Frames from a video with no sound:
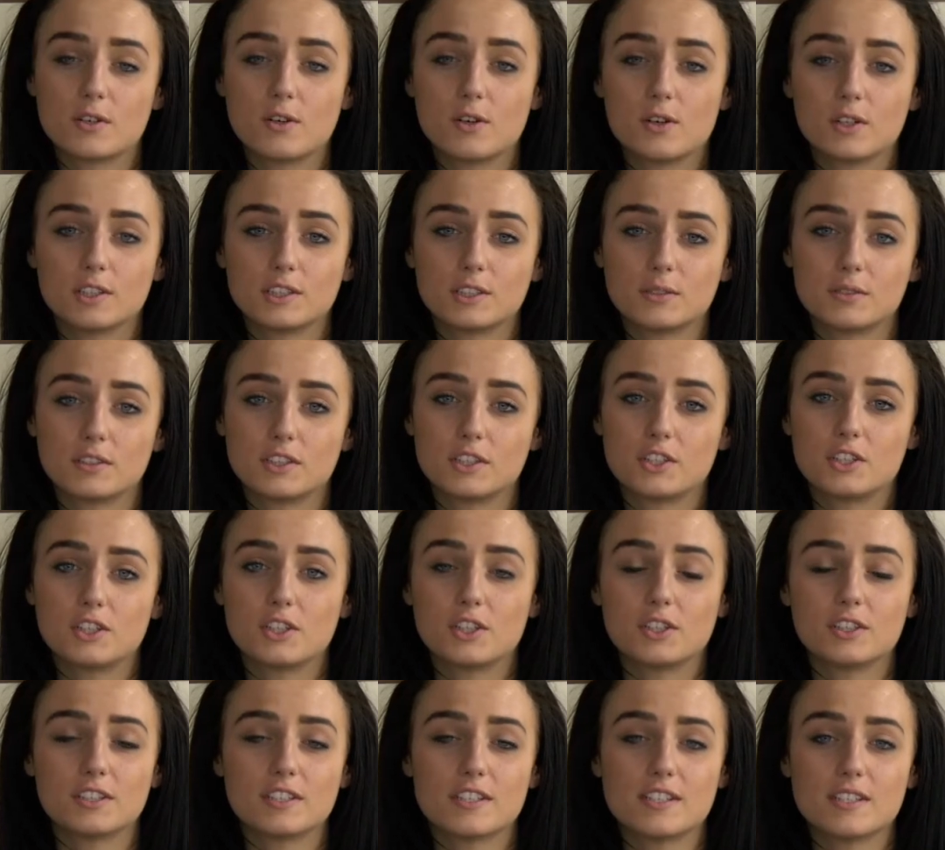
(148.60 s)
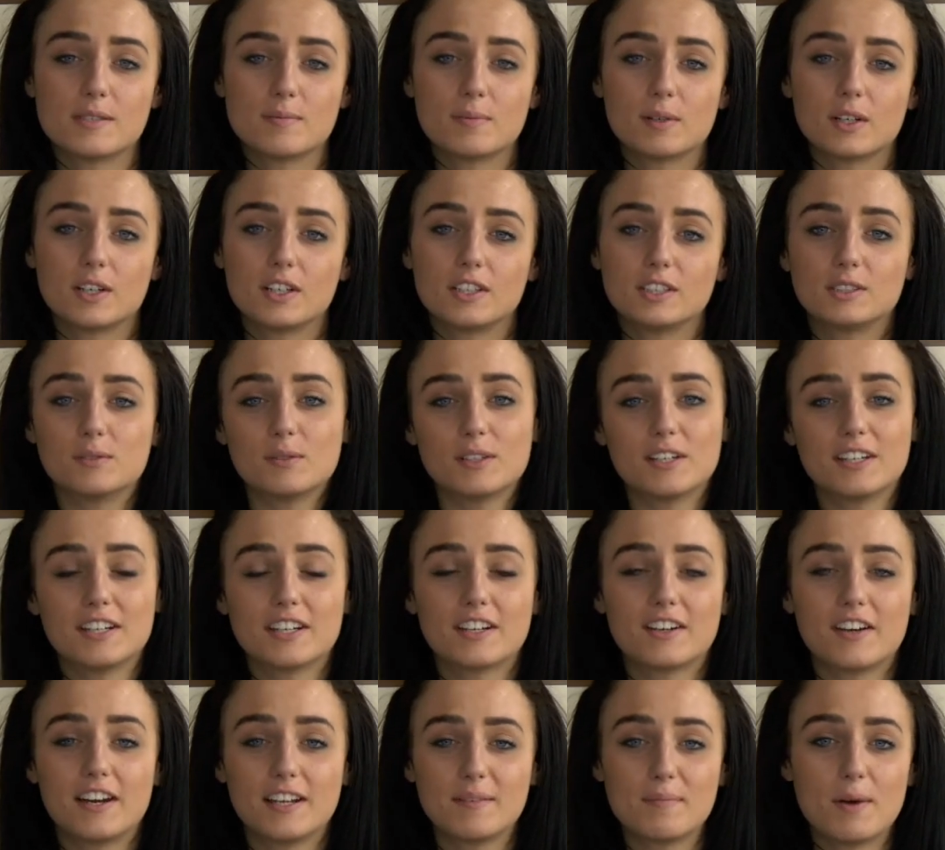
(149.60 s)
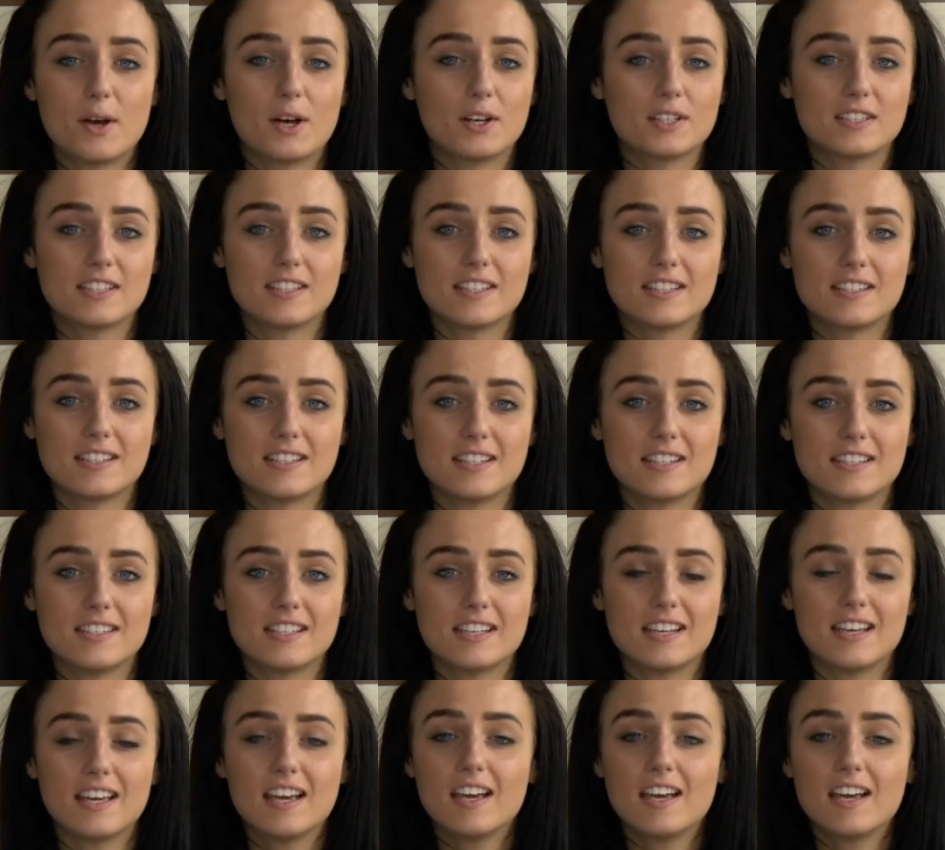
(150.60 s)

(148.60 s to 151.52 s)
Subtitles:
Court to other students because we're in a great part of the city,